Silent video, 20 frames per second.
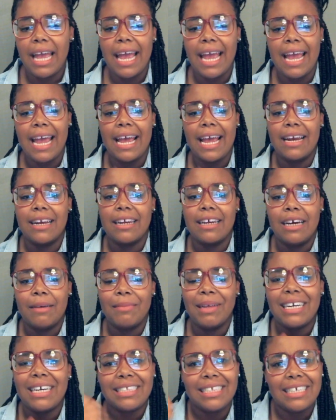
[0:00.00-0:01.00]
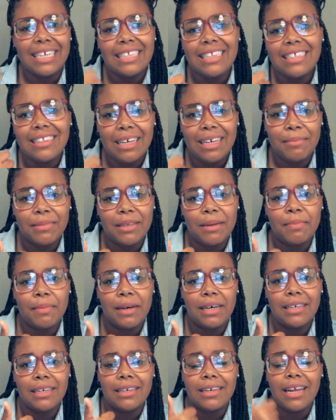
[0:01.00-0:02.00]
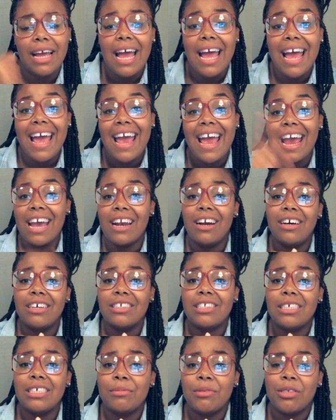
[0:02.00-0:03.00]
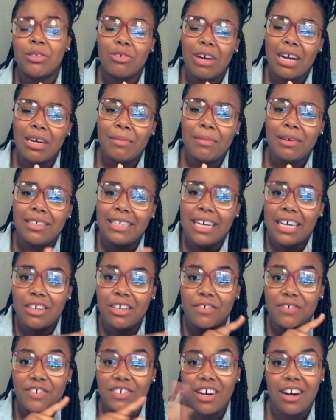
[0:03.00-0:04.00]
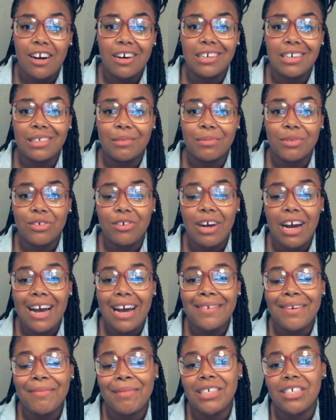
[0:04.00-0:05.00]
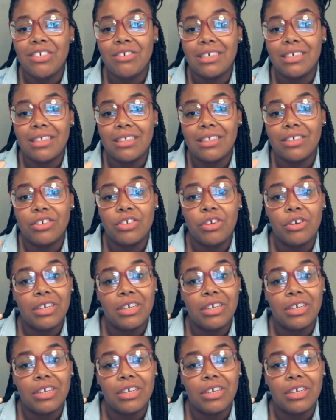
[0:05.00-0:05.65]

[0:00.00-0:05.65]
and like I said, hit the thumbs up button, and also subscribe to my channel if you're not already subscribed, and make sure you hit the little